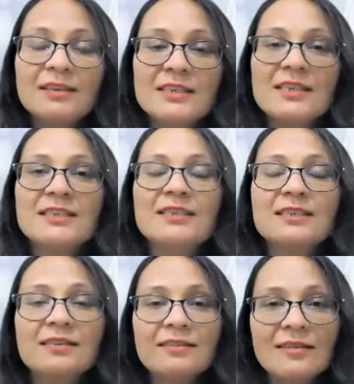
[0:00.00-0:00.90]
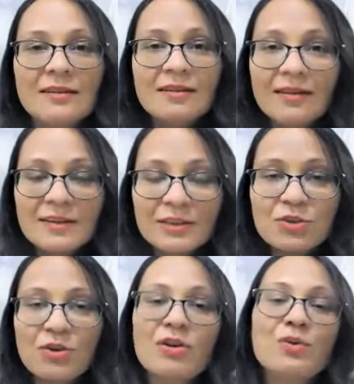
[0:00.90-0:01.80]
just
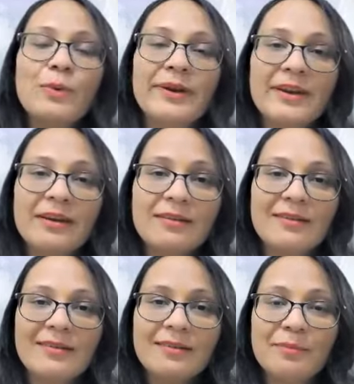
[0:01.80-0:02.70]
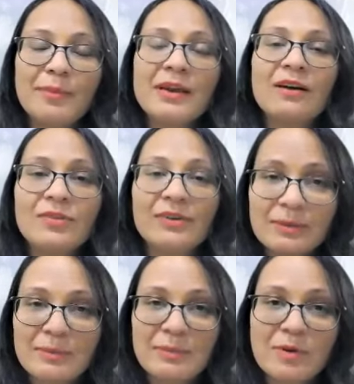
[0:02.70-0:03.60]
do not worry, be
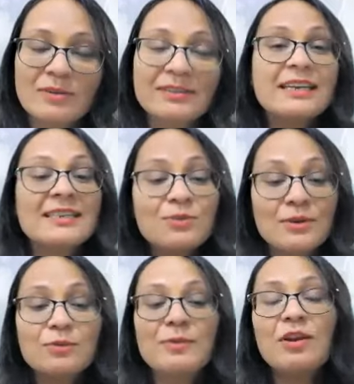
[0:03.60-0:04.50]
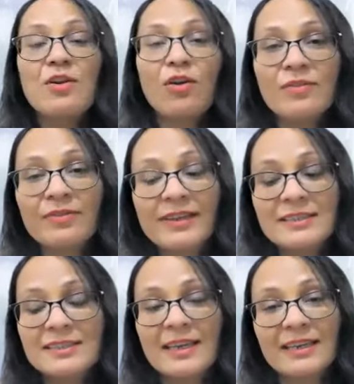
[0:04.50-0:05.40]
comfortable, because there is going to be a lot of
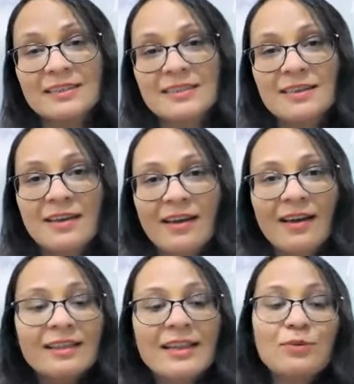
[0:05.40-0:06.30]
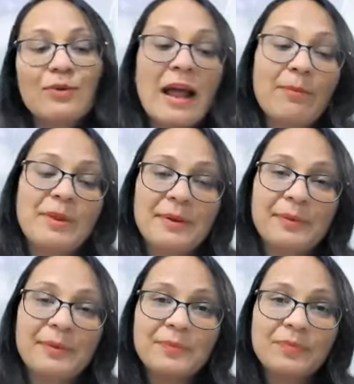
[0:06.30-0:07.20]
these things that would
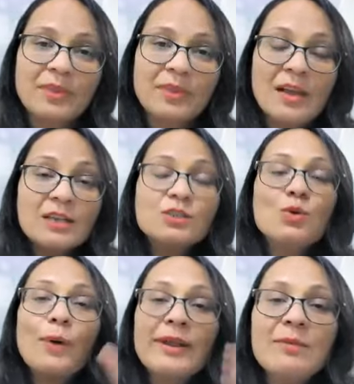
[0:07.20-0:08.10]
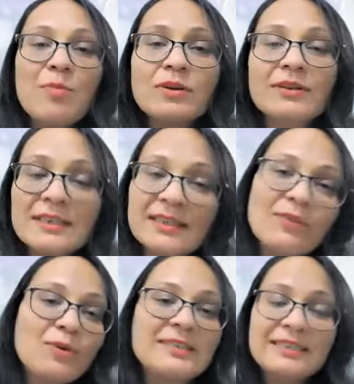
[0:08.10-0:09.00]
happen. So one important
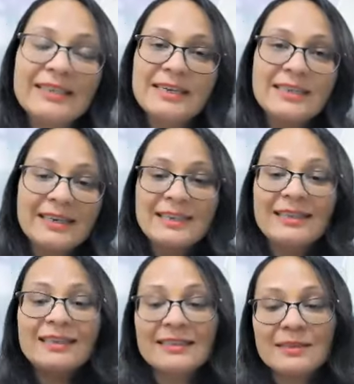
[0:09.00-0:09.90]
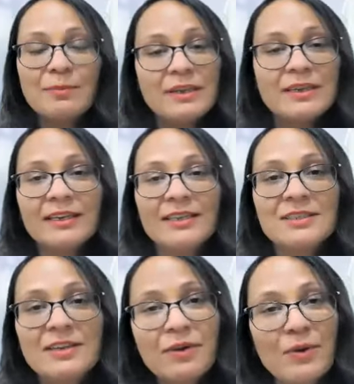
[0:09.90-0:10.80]
thing what is needed in this
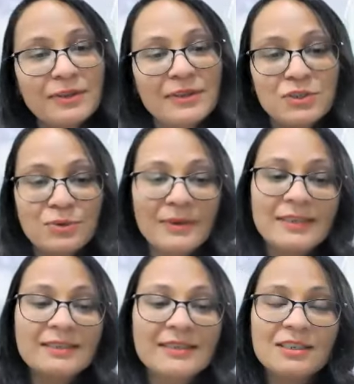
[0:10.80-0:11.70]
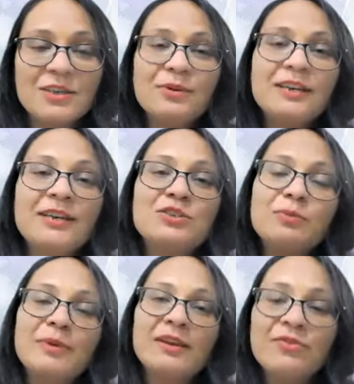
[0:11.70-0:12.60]
meditation that we're going to do is you need to
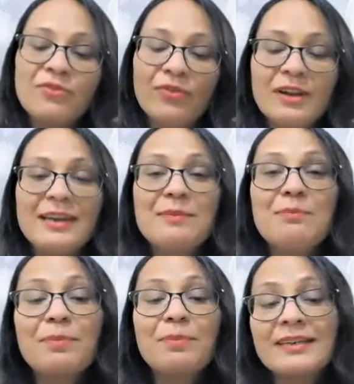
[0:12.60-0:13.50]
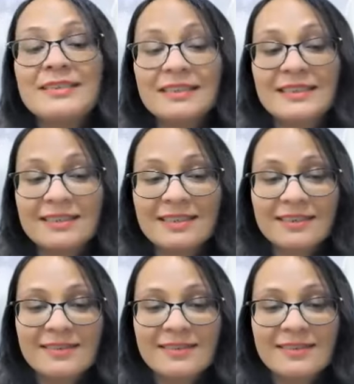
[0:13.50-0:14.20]
be fully present.